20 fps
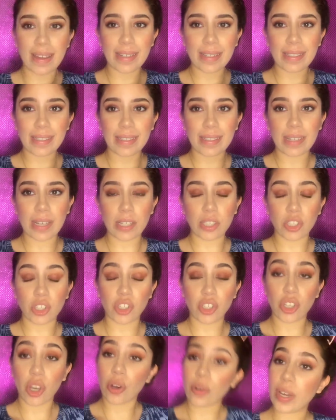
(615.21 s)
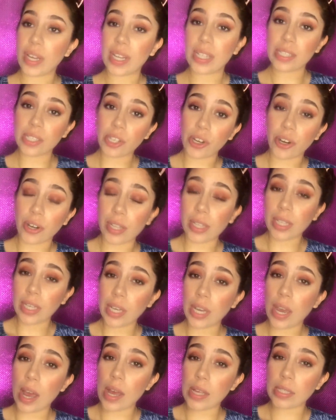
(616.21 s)
Guys, so it is
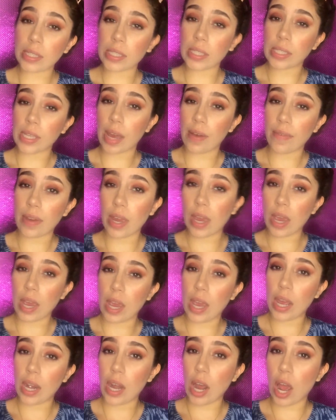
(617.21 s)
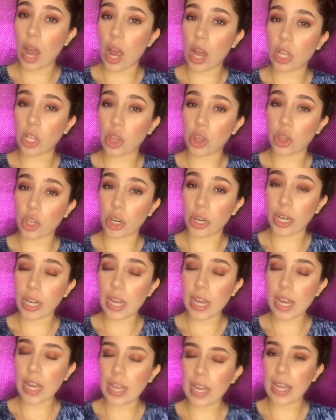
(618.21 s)
currently
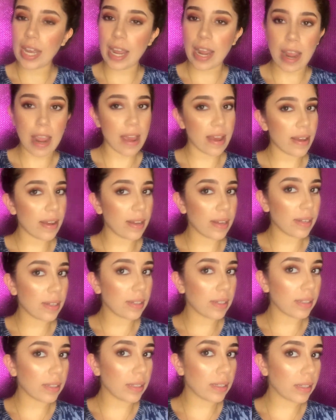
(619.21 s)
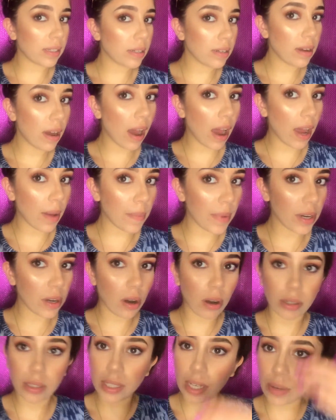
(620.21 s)
7:30, and I've been
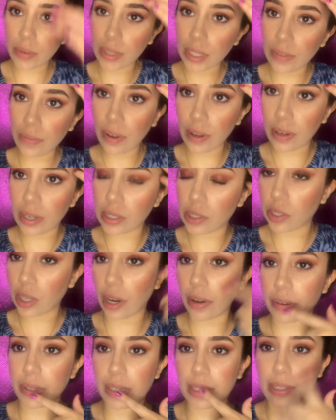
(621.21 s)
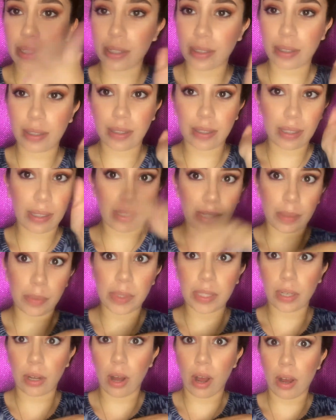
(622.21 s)
all day with the foundation. I already took this
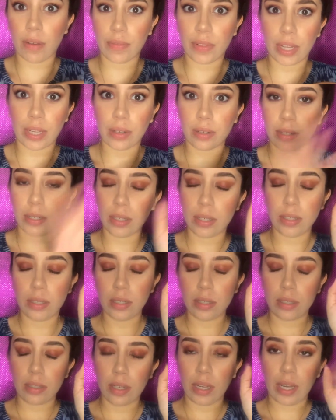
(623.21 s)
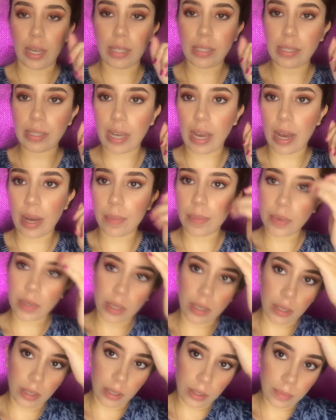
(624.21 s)
lipstick off like
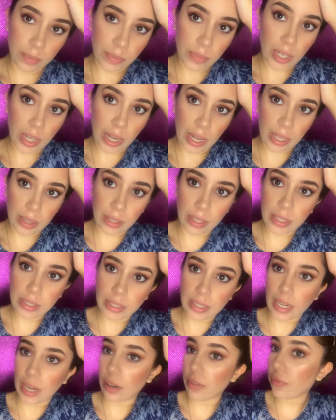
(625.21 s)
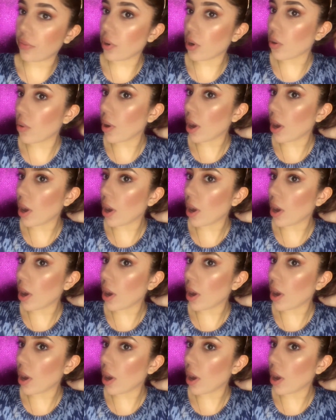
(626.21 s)
ASAP. I laid down for a